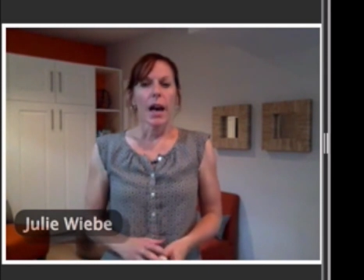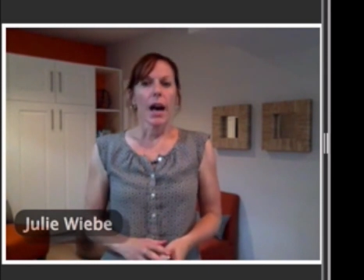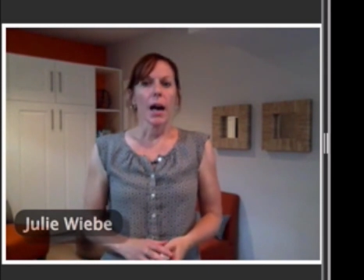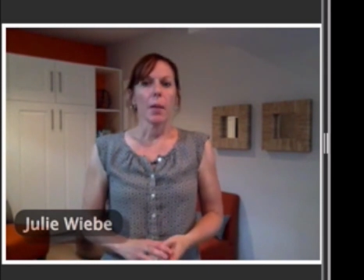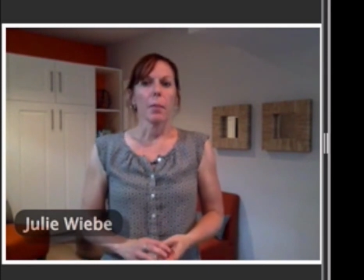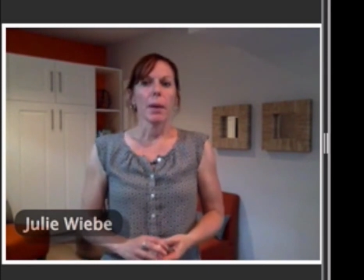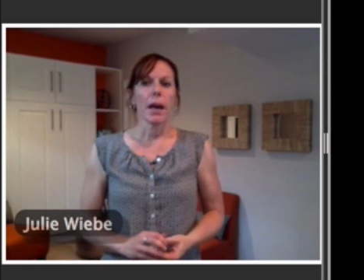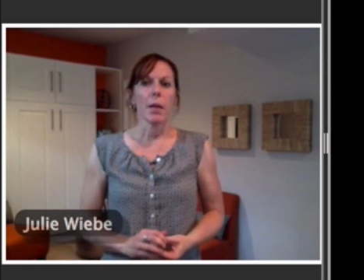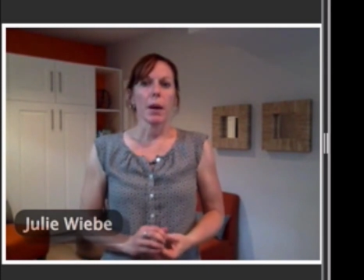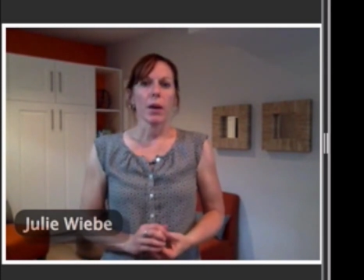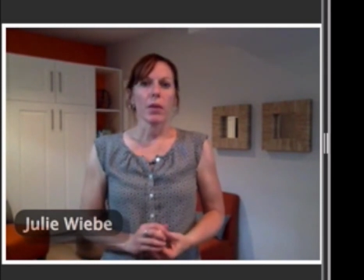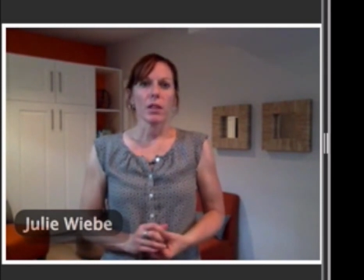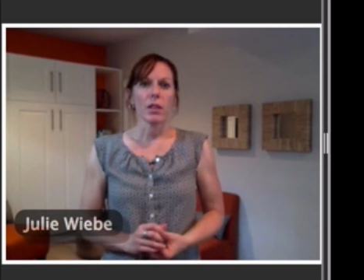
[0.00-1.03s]
um,
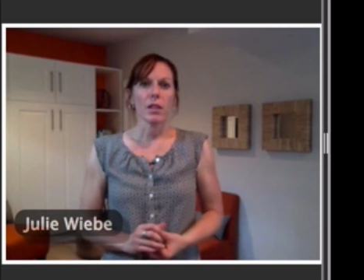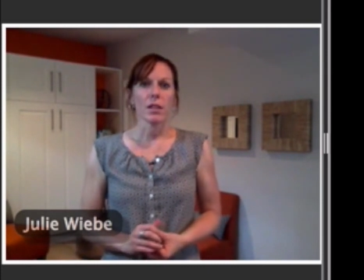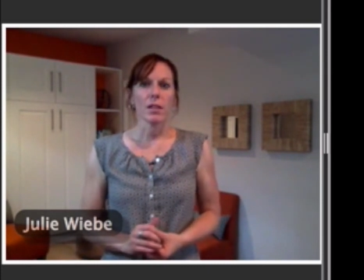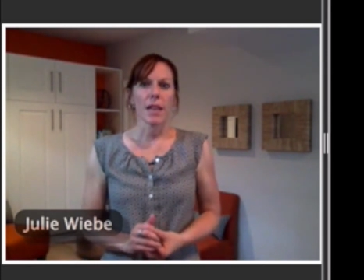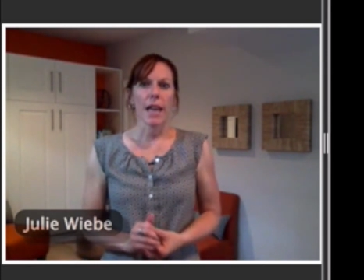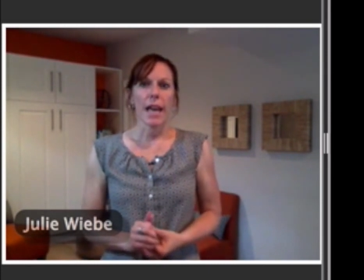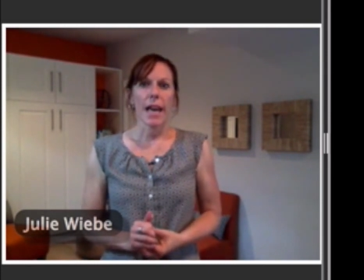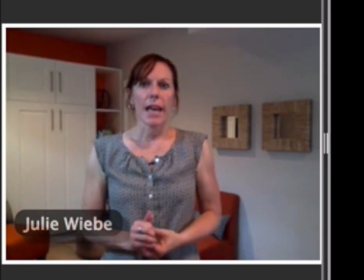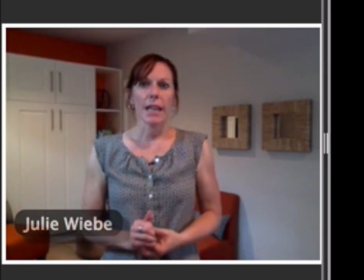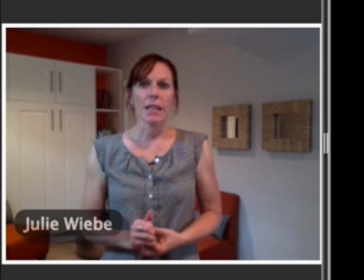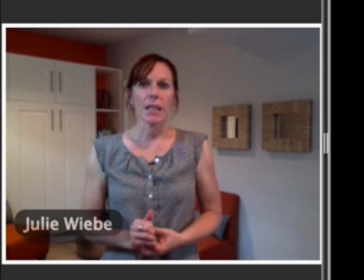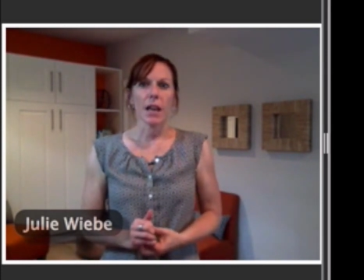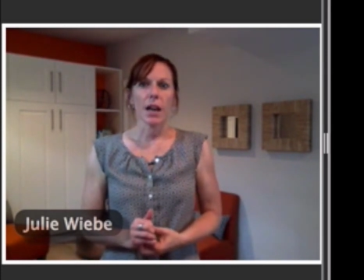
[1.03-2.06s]
about this,
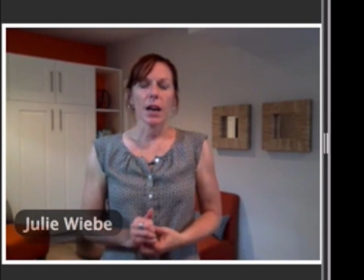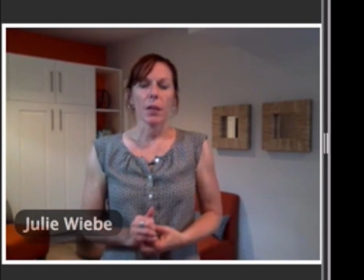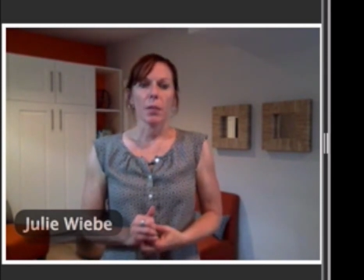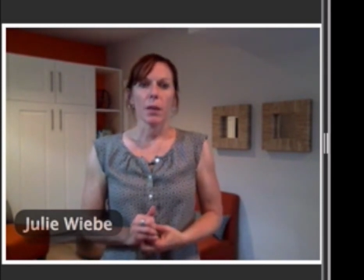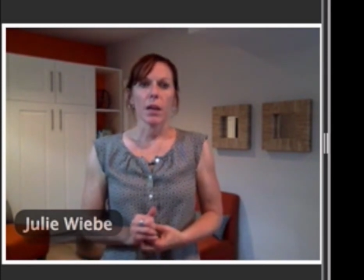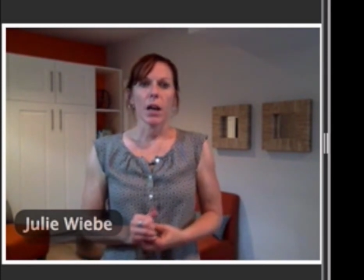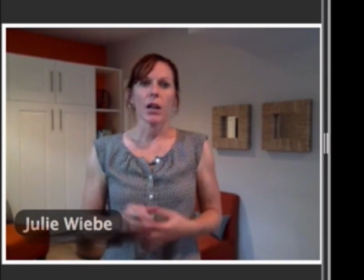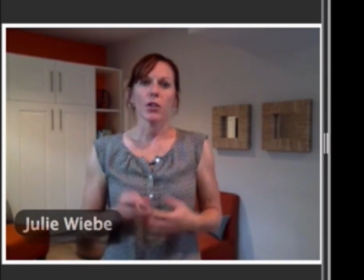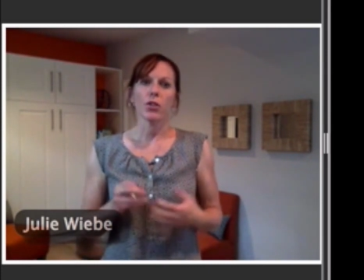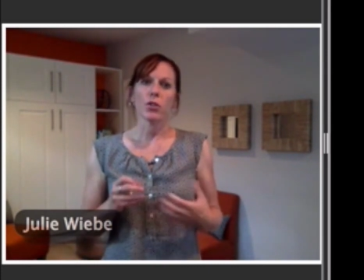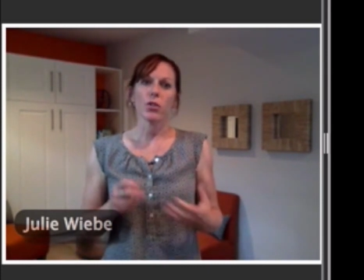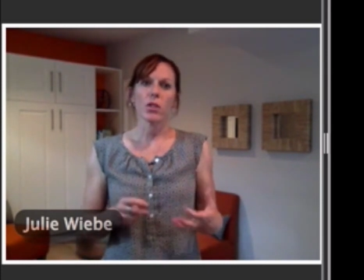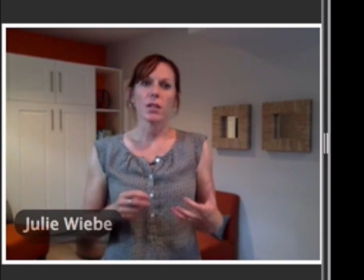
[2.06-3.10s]
and uh, but
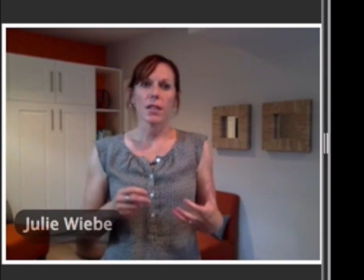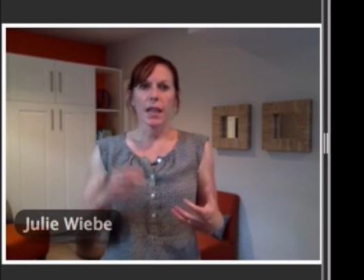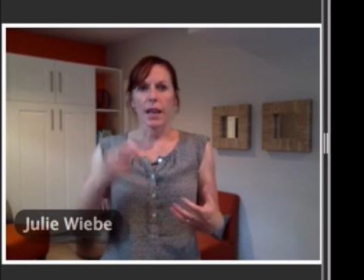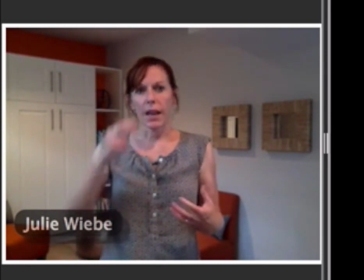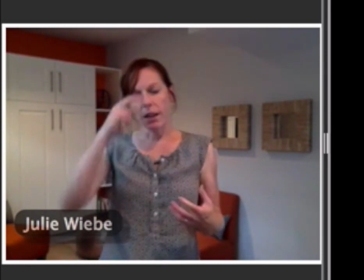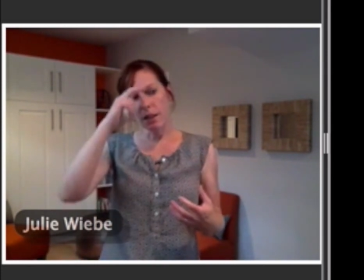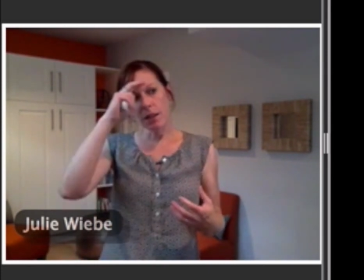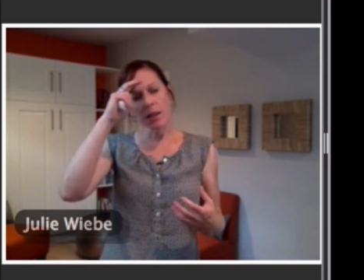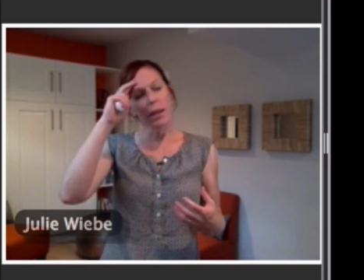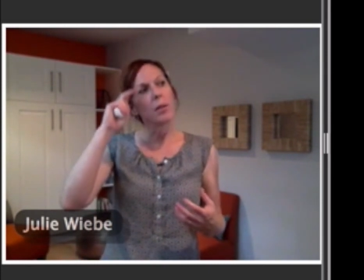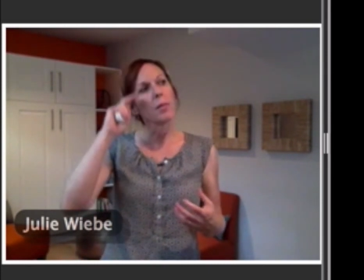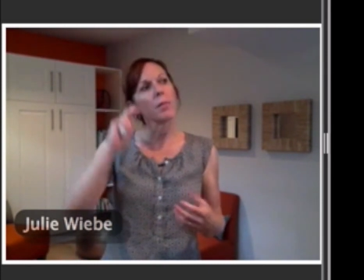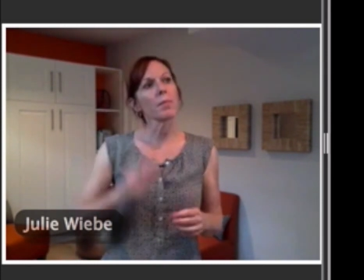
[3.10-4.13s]
understand
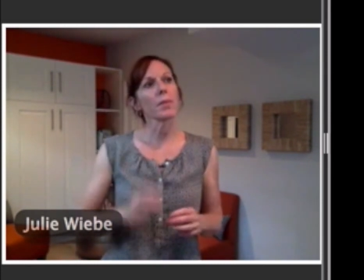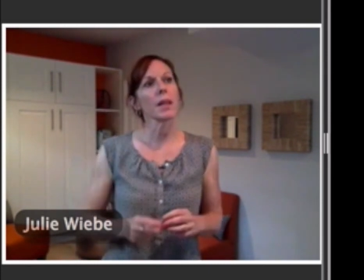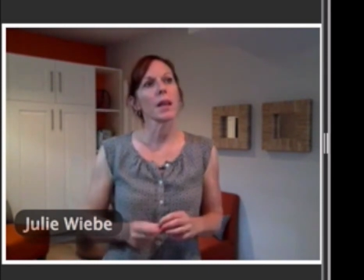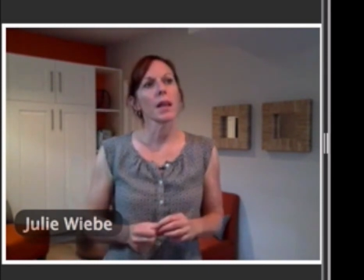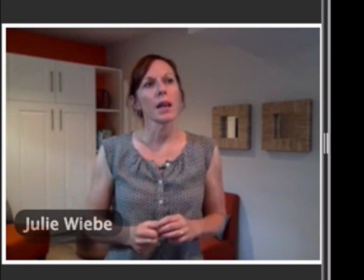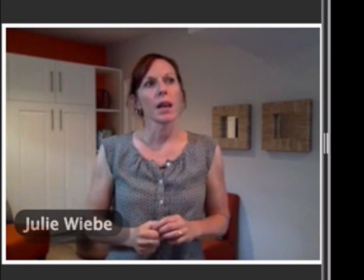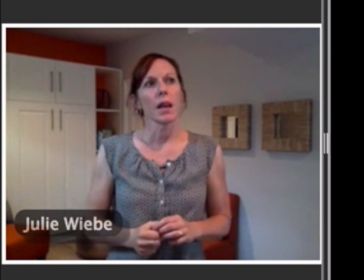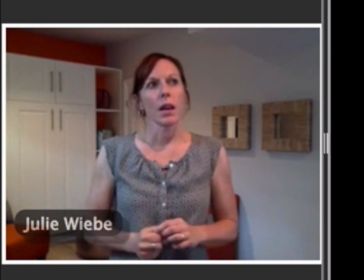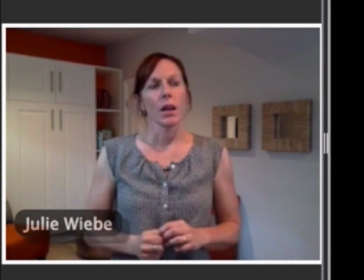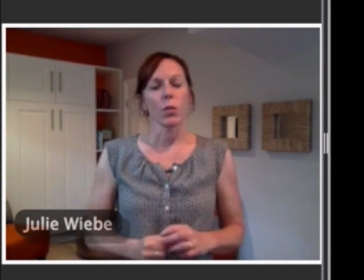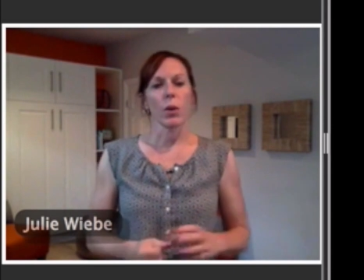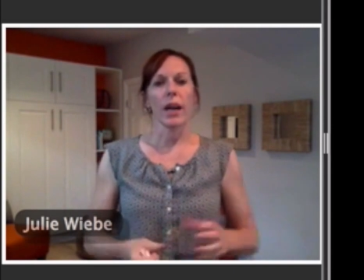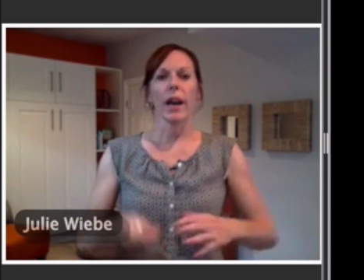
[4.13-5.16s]

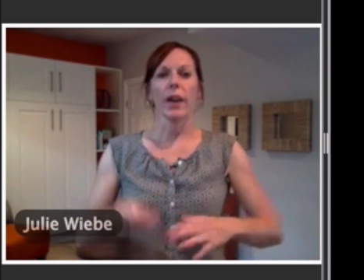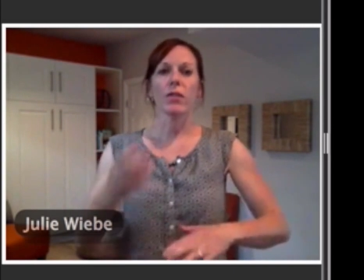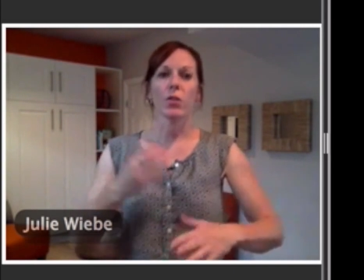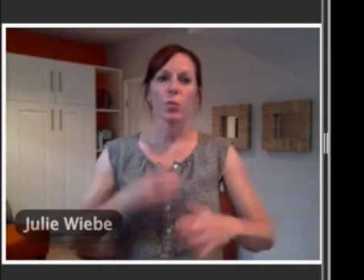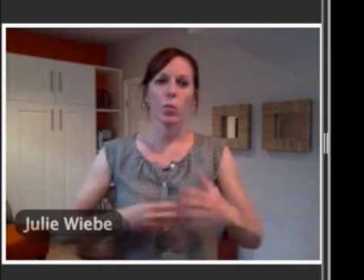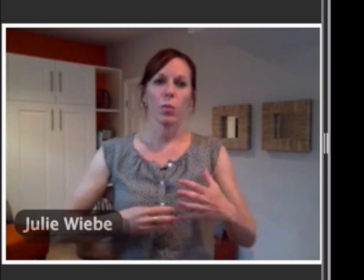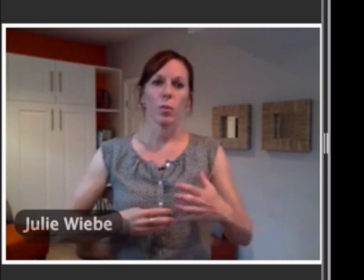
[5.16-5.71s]
we have to.